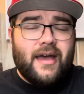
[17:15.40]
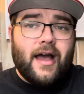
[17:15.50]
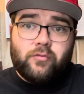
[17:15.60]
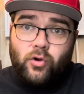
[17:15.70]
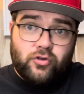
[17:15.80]

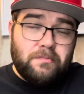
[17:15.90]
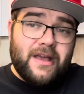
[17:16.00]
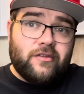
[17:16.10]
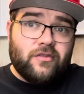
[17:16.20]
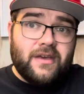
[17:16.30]
I've watched
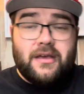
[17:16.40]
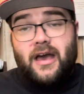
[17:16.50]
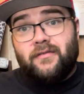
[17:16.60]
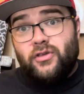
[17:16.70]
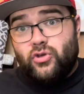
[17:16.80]
bits of it,
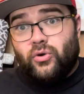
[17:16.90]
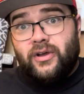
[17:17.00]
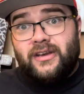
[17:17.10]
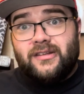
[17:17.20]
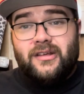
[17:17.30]
I've
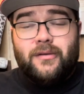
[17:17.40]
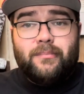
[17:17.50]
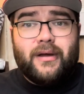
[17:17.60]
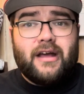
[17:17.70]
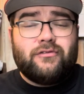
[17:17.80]
enjoyed,
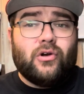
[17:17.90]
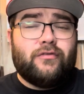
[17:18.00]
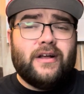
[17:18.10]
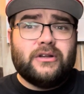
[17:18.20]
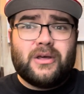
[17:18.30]
but I've not
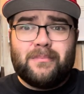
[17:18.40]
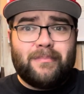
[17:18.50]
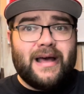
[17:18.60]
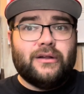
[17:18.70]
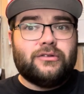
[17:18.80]
felt
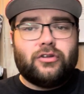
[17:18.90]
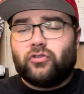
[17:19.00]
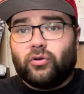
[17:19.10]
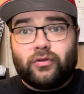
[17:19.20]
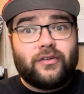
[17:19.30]
compelled to
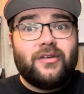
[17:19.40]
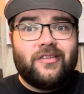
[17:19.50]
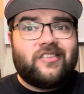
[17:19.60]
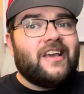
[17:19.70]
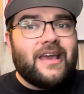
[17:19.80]
sort of
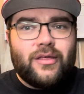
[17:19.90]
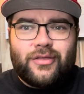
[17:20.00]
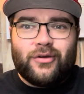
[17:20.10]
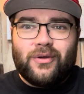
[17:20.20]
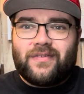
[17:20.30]
see it
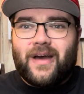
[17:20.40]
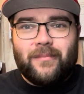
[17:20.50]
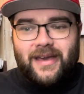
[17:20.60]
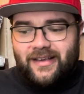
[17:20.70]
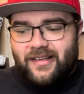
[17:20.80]
through, if that
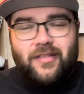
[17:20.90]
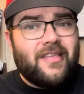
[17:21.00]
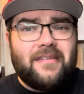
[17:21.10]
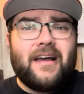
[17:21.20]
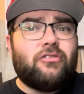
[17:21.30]
makes sense.
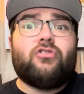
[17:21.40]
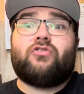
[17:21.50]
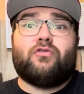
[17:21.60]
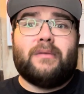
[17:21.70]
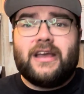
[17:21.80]
And that's
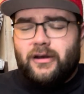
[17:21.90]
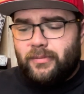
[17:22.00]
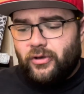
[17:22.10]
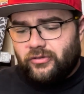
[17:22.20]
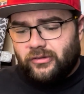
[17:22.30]
just me and a
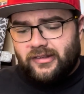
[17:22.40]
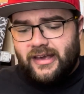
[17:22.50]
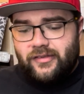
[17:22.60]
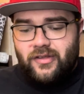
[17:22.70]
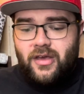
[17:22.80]
personal
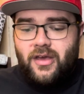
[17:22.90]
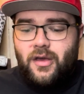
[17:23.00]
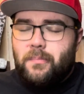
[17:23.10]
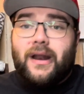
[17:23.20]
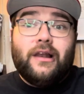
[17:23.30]
taste.
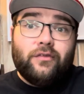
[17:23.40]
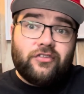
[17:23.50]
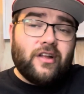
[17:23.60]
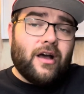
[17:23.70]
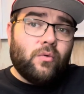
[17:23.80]
But I love
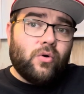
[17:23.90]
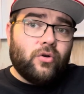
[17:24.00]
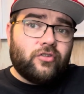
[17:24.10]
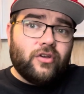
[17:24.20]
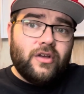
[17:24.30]
Star
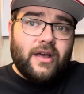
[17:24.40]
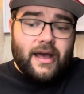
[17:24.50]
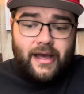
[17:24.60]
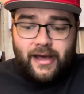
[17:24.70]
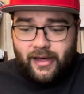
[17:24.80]
Wars.
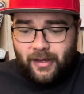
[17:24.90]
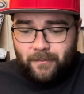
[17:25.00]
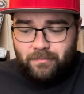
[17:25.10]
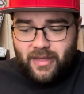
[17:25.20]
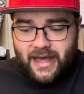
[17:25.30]

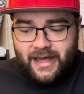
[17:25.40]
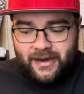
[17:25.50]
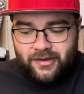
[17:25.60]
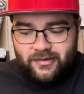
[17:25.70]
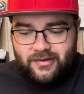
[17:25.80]

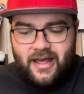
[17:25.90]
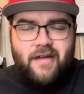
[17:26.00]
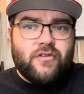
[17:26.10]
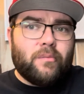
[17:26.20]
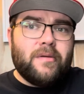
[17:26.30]
And I've
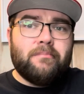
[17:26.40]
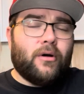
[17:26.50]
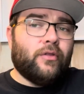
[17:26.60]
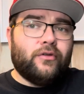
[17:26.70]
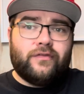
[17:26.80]
not been
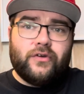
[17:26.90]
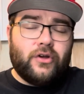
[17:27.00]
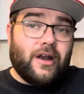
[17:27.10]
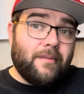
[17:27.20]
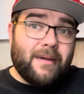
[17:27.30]
bothered for
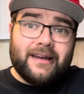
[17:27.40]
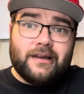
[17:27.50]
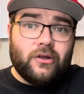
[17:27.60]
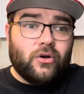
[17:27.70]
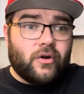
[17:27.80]
like
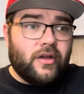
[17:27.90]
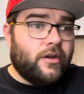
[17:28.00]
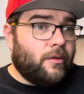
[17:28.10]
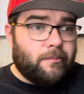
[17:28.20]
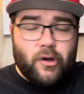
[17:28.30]
Mandalorian
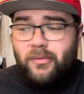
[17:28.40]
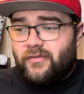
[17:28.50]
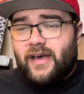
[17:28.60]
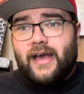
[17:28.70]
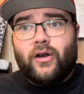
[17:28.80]
and Boba
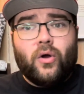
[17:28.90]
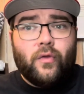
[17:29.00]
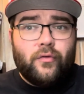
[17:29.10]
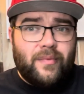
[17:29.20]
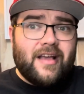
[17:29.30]
Fett and all
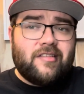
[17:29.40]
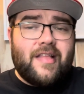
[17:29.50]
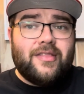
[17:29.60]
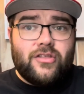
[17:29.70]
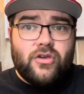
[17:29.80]
the
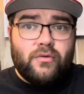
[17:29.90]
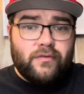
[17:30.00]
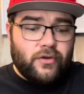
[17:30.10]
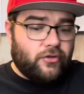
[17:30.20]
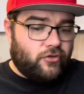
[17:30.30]
extended
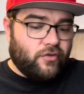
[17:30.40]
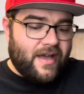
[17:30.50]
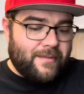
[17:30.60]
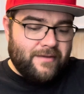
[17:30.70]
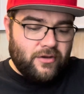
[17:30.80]
universe stuff.
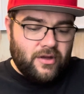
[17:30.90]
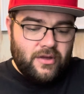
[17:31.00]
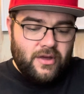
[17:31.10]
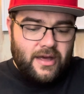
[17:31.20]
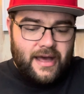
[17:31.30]
However,
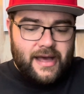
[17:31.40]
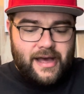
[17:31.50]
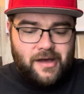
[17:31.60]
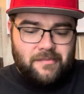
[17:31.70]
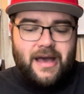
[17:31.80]

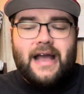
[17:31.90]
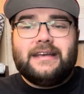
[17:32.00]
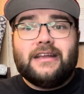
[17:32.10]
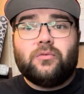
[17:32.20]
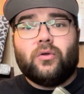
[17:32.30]
I
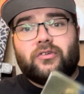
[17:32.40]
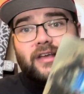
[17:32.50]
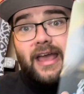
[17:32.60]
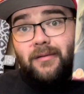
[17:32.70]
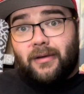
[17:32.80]
did want to
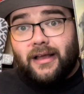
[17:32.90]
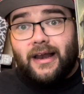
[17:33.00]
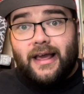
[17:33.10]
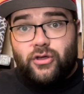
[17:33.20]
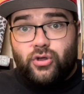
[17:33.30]
get in my
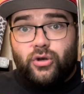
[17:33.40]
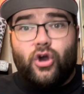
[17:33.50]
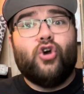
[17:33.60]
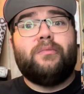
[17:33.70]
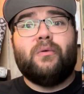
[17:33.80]
collection
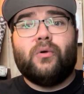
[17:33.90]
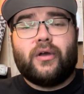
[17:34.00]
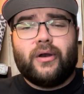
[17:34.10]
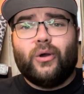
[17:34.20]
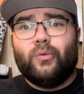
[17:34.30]
Obi-Wan
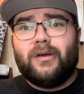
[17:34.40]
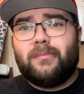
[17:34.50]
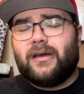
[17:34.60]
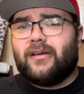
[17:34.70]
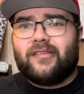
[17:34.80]
Kenobi
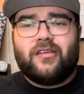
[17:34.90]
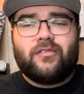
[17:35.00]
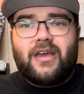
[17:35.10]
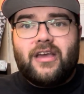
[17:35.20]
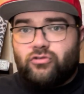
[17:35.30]
because it
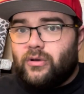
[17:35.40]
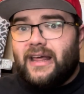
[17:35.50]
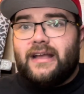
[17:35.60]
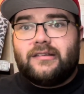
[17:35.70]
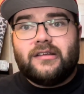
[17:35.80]
is
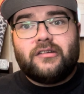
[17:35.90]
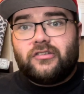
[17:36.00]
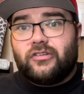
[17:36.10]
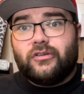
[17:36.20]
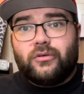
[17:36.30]
related
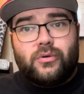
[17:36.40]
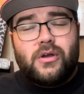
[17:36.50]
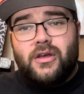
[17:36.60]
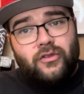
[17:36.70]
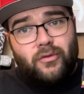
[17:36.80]
to
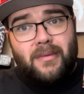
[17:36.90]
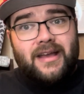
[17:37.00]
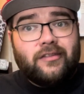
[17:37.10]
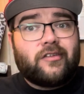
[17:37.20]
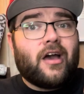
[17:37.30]
the
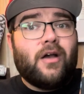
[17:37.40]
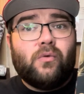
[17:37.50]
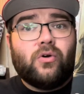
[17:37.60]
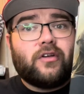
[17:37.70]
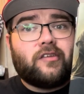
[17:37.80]
main
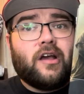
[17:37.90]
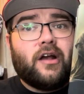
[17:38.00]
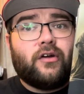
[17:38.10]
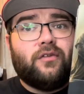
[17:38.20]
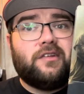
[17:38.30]
Skywalker
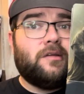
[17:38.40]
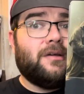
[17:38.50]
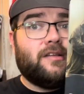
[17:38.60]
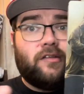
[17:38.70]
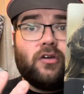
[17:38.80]
saga, obviously,
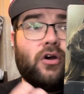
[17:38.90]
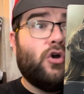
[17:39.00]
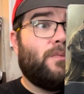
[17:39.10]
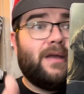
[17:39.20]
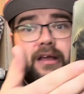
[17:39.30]
because it's got
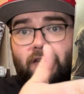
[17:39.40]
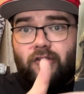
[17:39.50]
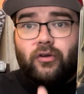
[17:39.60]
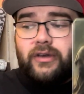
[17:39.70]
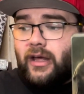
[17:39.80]
Obi and it's
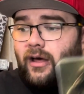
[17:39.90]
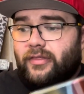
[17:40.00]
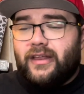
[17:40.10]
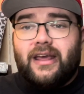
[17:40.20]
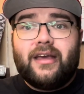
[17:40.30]
got Darth
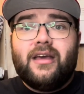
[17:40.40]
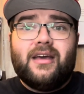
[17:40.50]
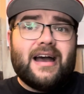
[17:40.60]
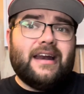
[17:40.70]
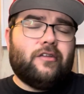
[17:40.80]
in it,
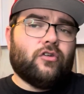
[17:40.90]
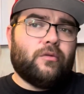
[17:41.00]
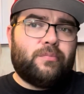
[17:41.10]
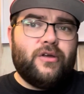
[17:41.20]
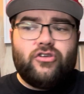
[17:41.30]
and it sort of
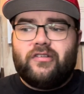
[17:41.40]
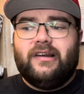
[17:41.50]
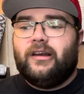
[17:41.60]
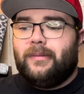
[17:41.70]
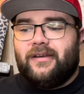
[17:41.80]
bridges a
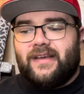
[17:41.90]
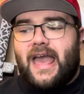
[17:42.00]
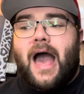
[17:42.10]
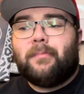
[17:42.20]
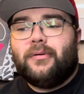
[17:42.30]
little bit of a
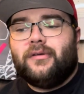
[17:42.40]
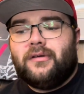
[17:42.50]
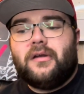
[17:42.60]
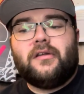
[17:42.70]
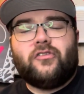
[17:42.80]
gap
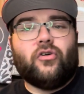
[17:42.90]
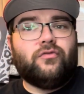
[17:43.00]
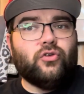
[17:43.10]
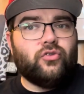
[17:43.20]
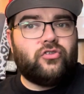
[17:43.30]
and sort of
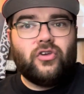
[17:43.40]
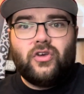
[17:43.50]
does,